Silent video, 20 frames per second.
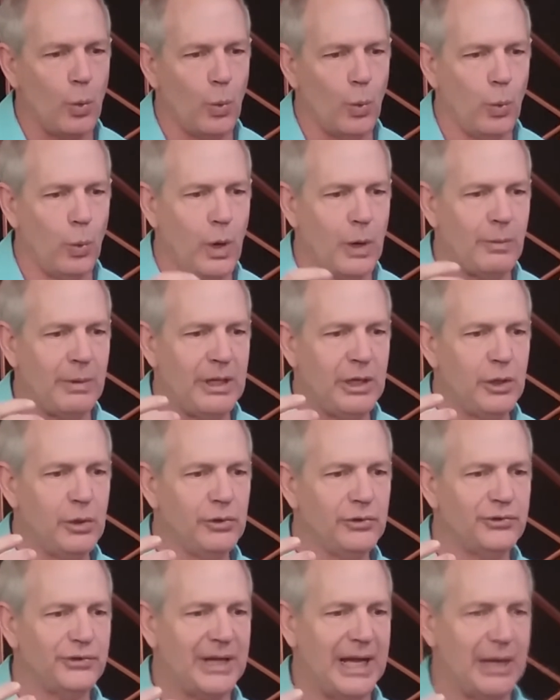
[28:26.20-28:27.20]
we
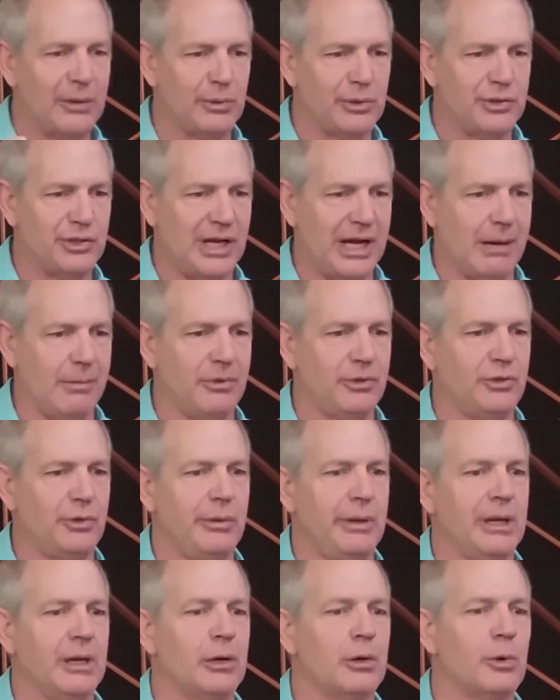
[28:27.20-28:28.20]
use sacred
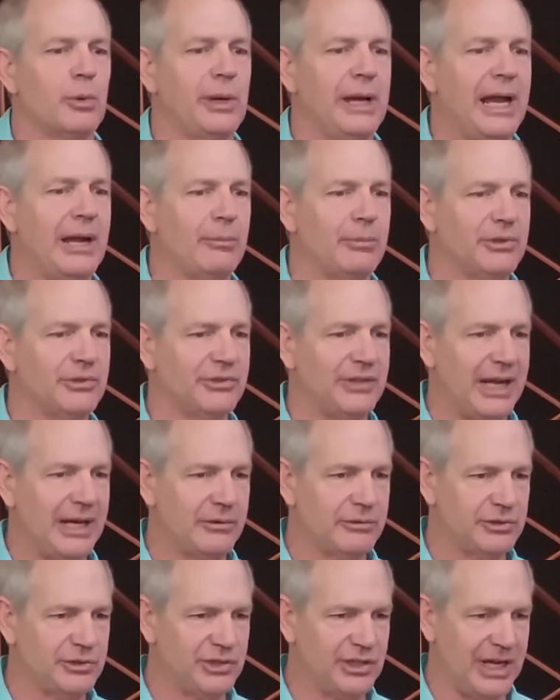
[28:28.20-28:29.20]
geometry and create with
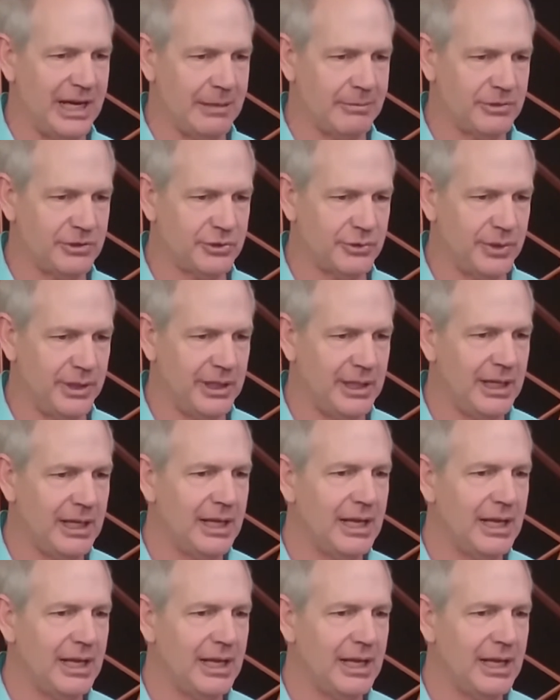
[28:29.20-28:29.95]
sacred geometry,